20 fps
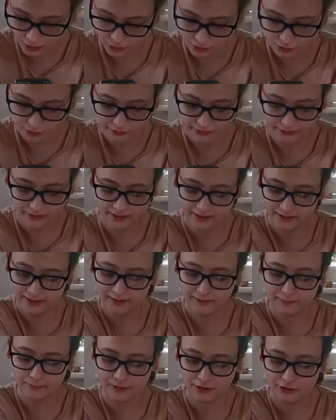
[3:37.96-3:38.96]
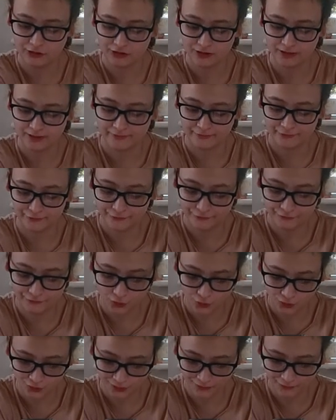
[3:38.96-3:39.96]
causing an explosion and
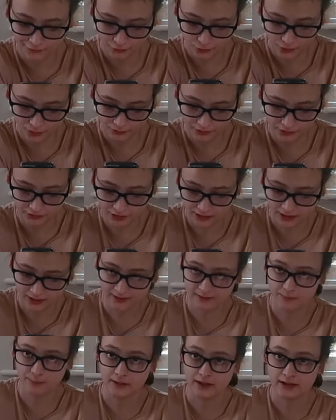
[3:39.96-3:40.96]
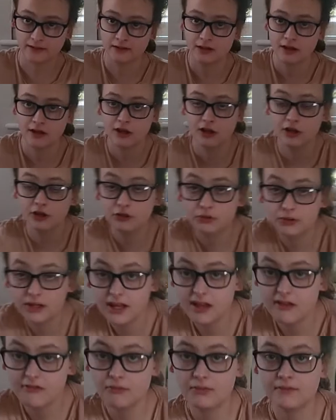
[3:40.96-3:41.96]
foiled the Dalek plan. So
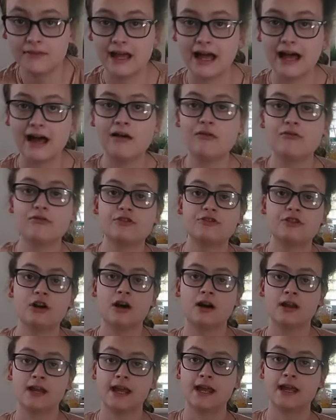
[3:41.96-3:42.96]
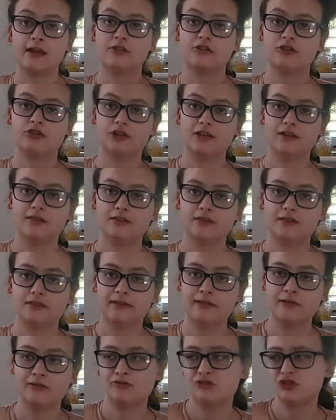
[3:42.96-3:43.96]
even without the Daleks, she
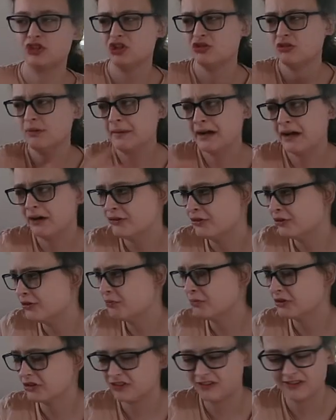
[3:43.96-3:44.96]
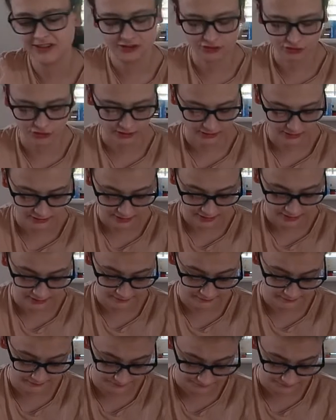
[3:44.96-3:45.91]
still knew about them, which is interesting.